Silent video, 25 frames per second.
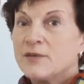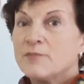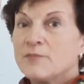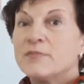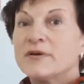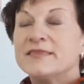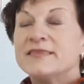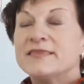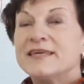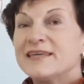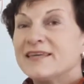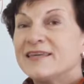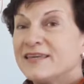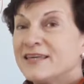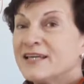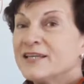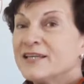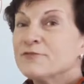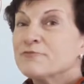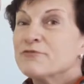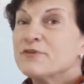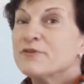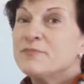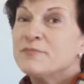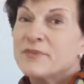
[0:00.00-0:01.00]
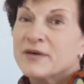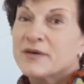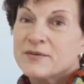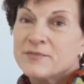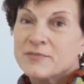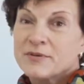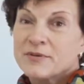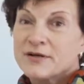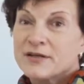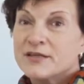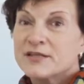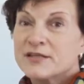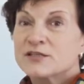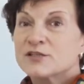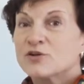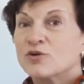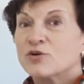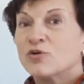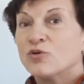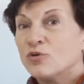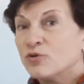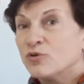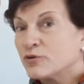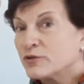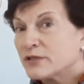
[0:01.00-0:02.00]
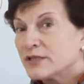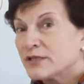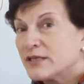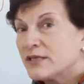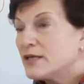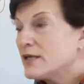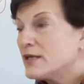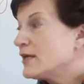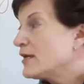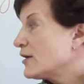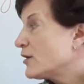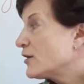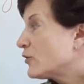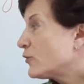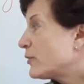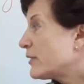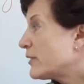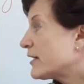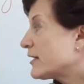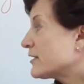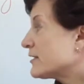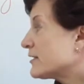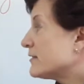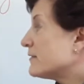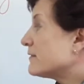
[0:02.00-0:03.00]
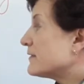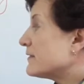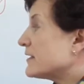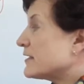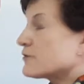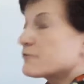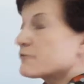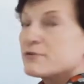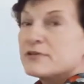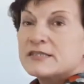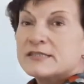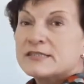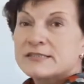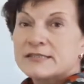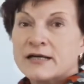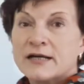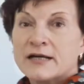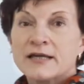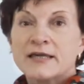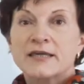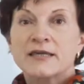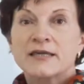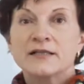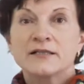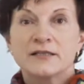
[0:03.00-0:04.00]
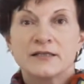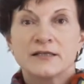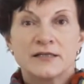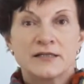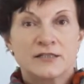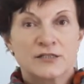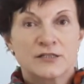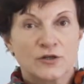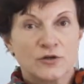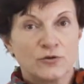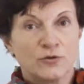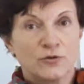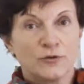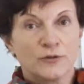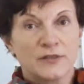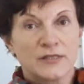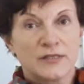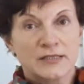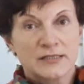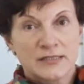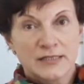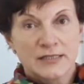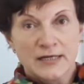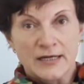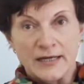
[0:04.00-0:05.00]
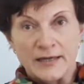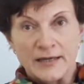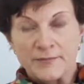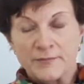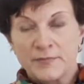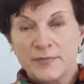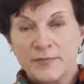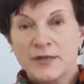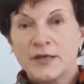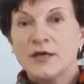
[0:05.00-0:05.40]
but they can remember it only when they recycle it all the time.